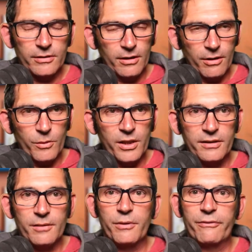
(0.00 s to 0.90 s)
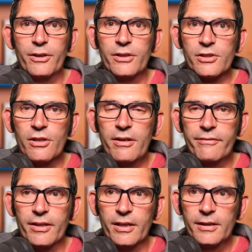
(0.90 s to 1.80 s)
like when I did my first
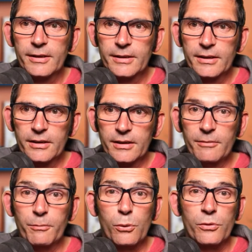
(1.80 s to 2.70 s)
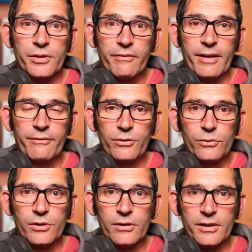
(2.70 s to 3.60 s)
live, that importance of having
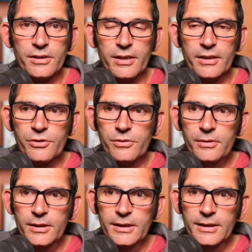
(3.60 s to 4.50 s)
an organised schedule.